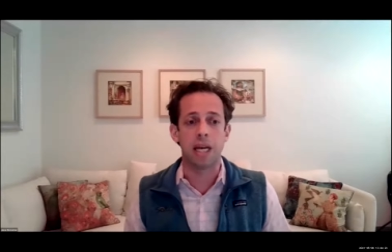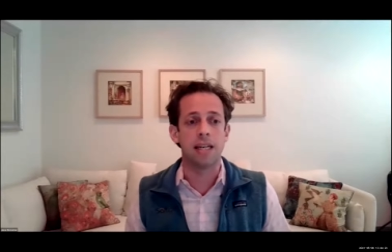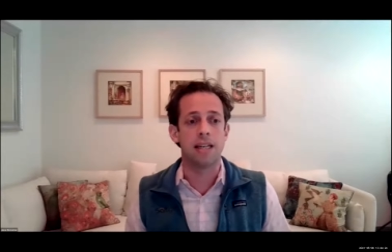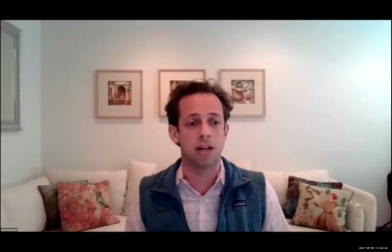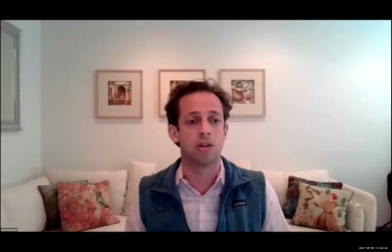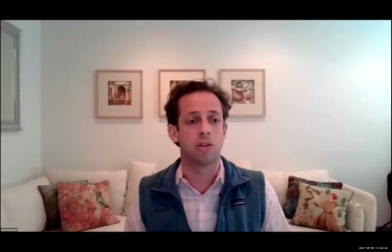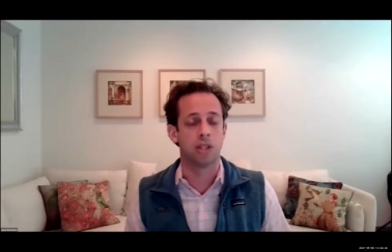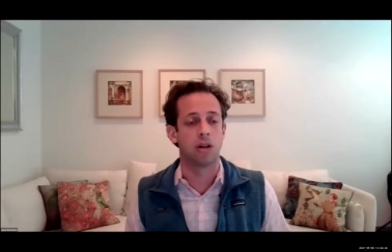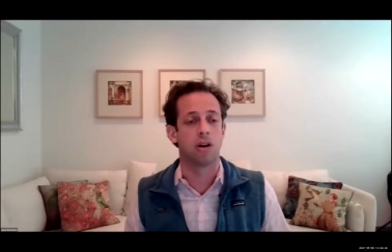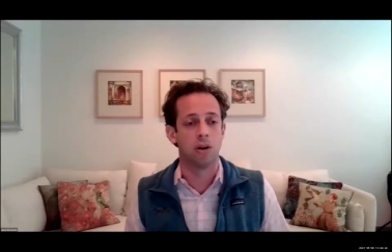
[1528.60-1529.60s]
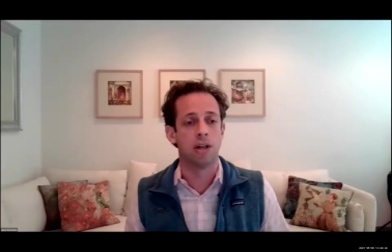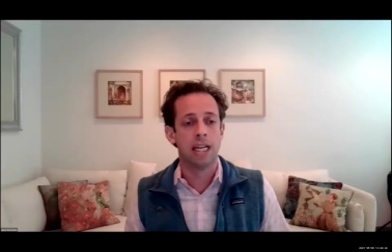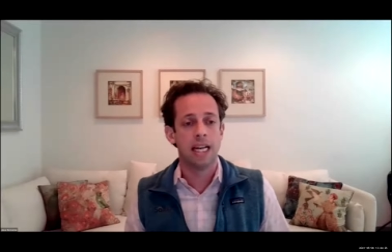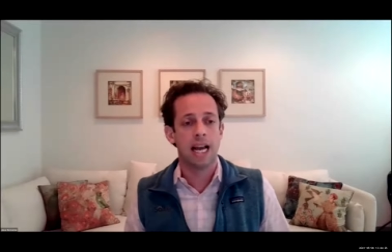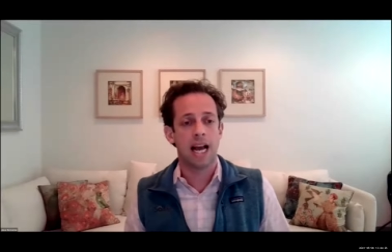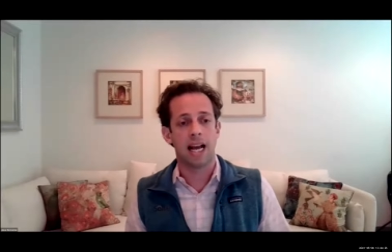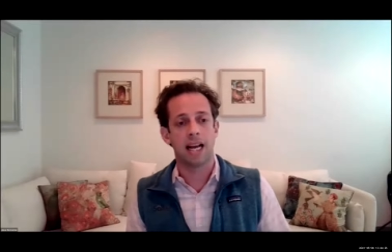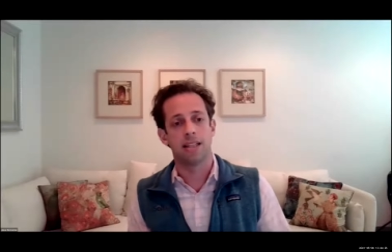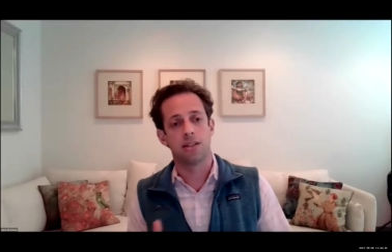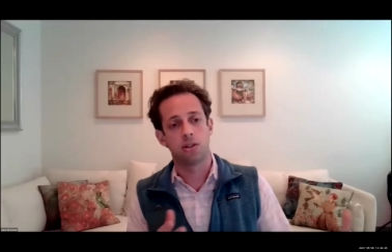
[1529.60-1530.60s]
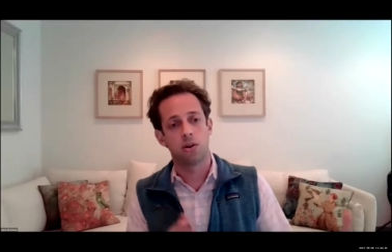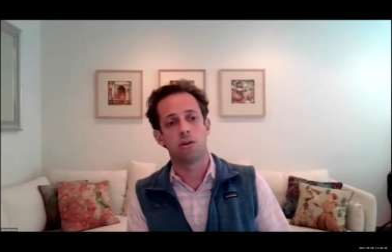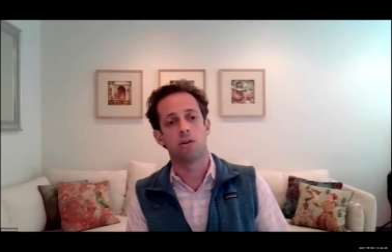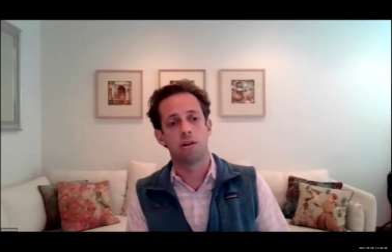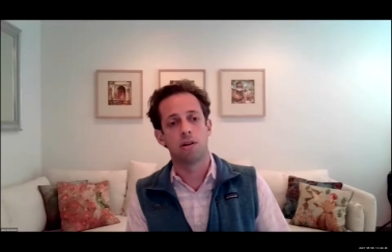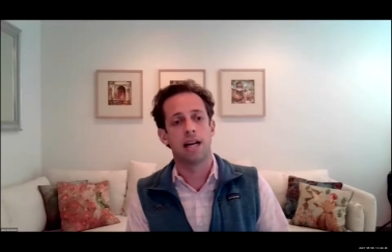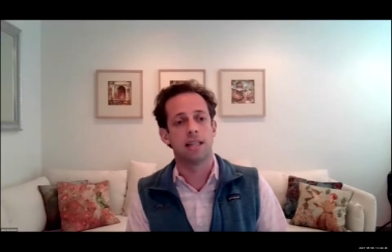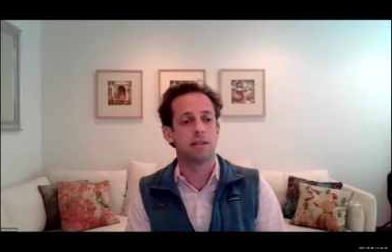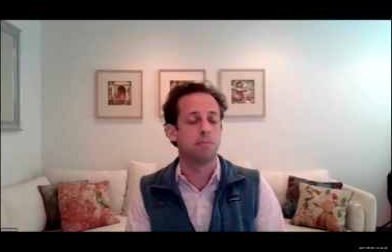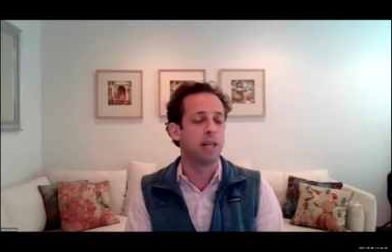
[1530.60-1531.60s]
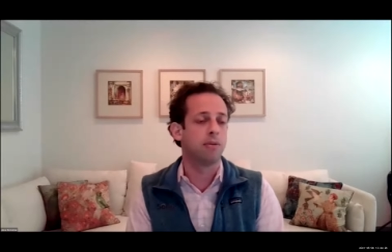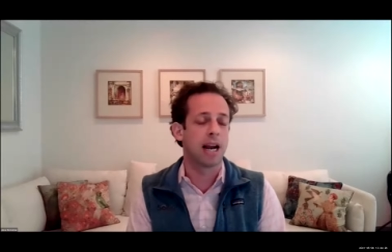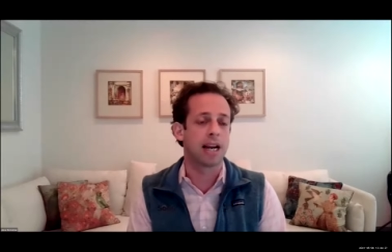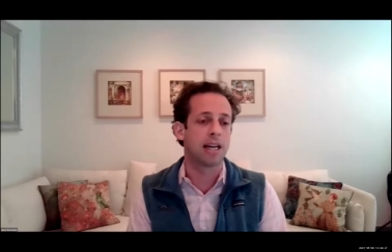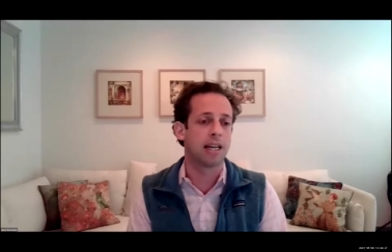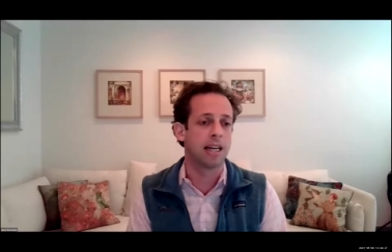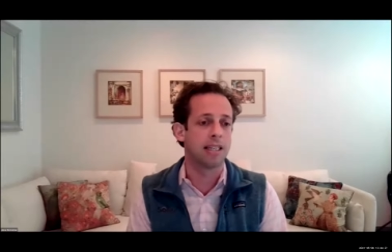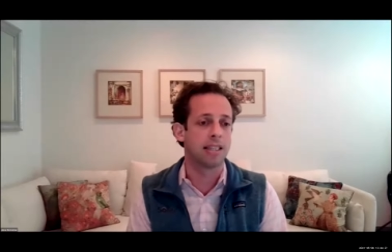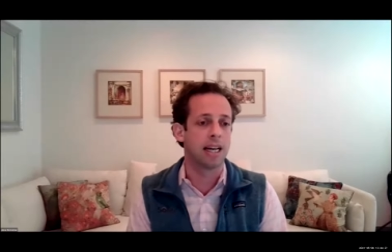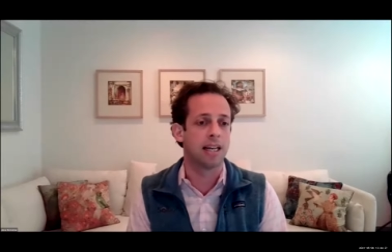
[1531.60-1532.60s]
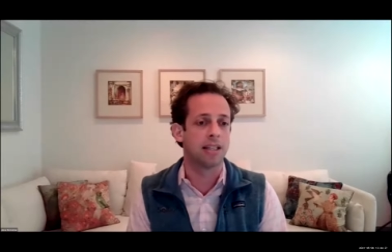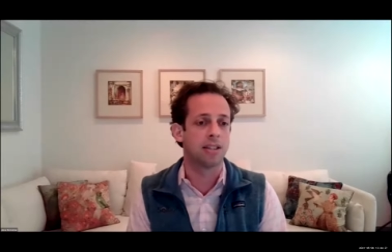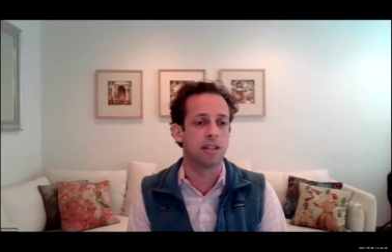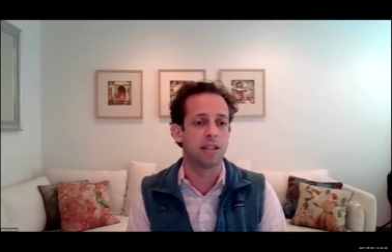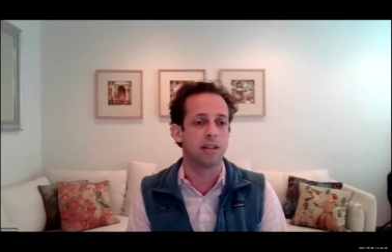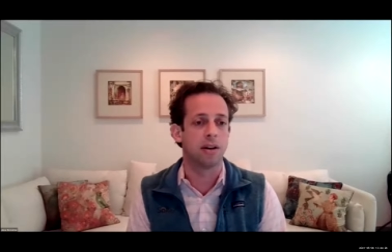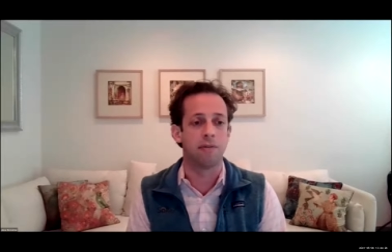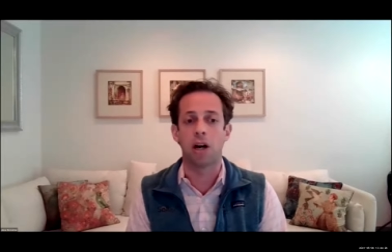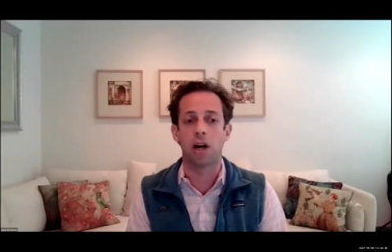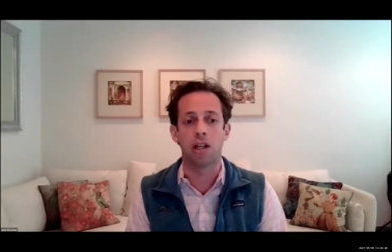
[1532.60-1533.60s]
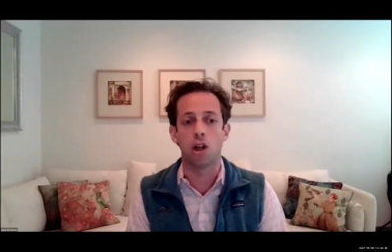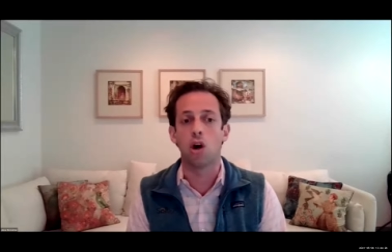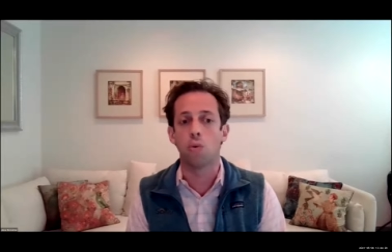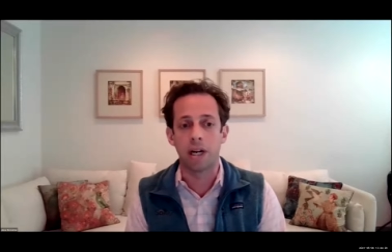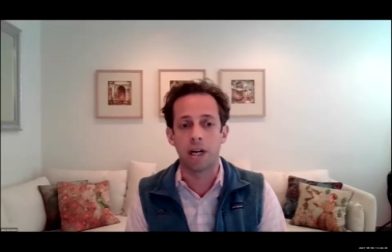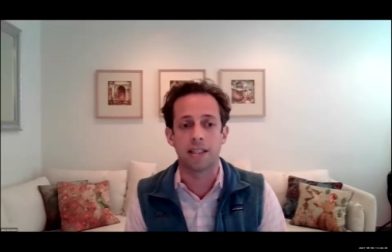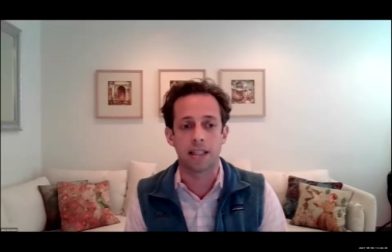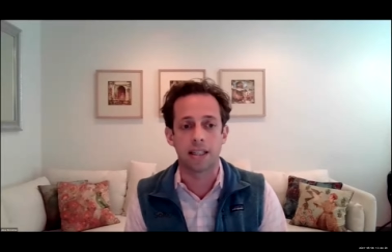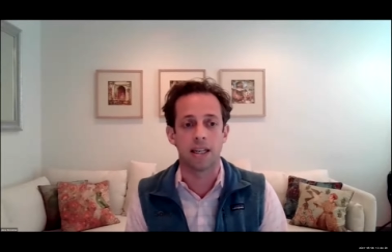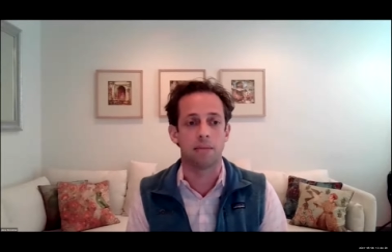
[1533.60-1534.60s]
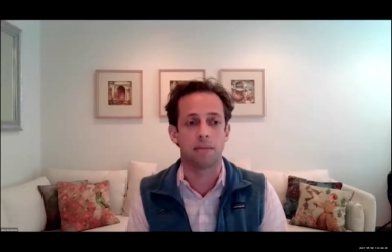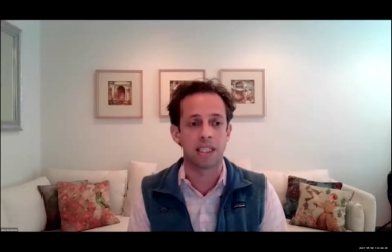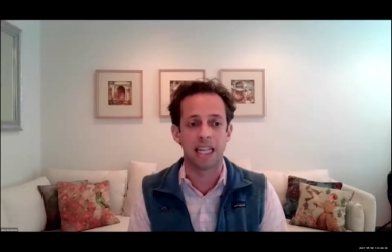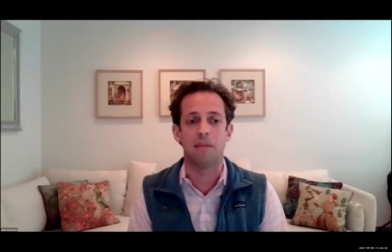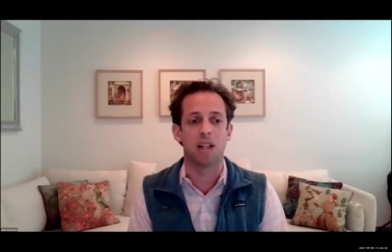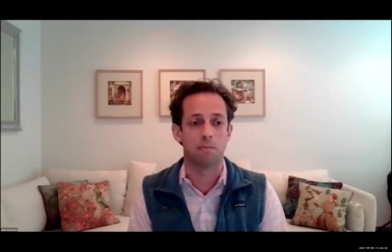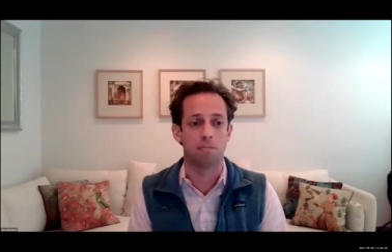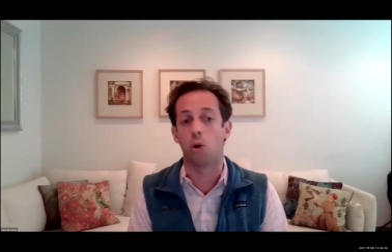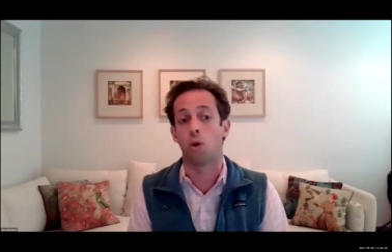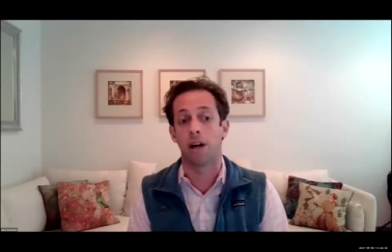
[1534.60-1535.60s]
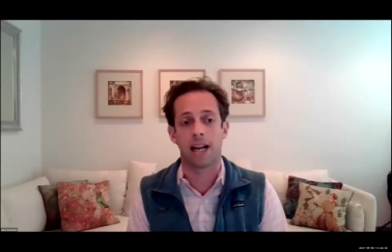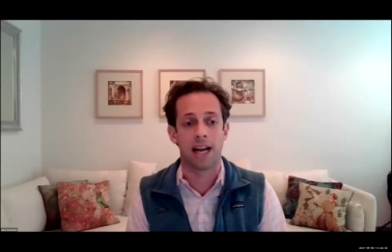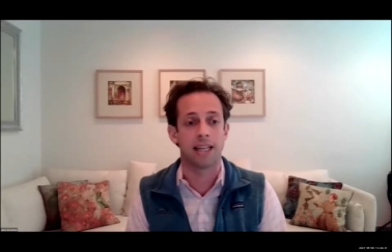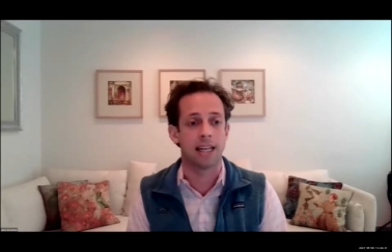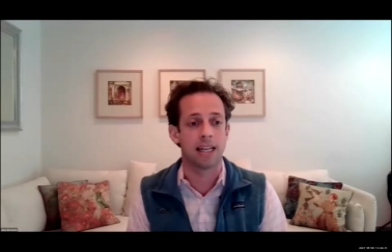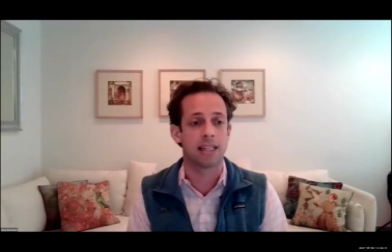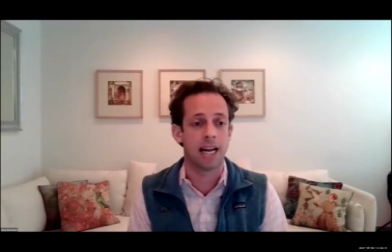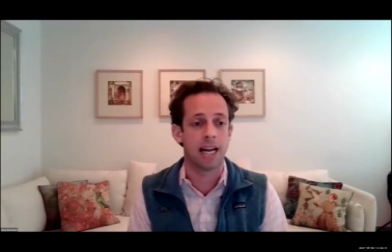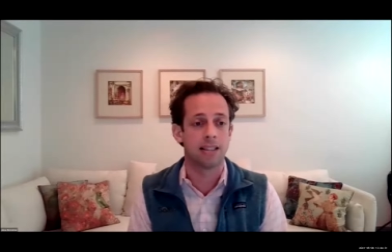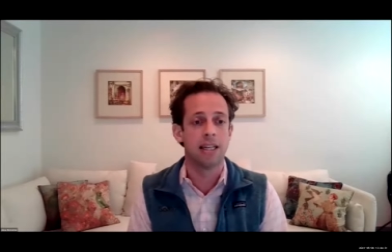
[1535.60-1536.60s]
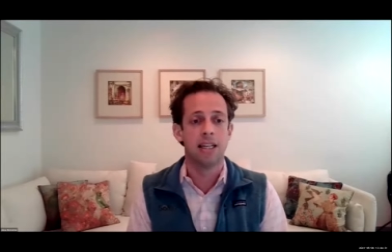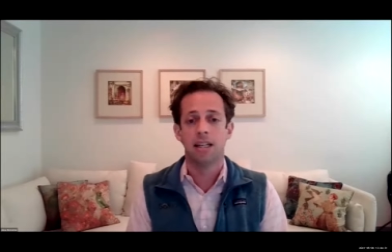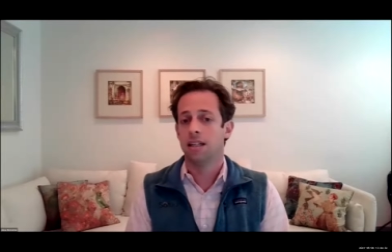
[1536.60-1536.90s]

been near zero, as solar has been recognized as a very low risk, stable, boring asset class.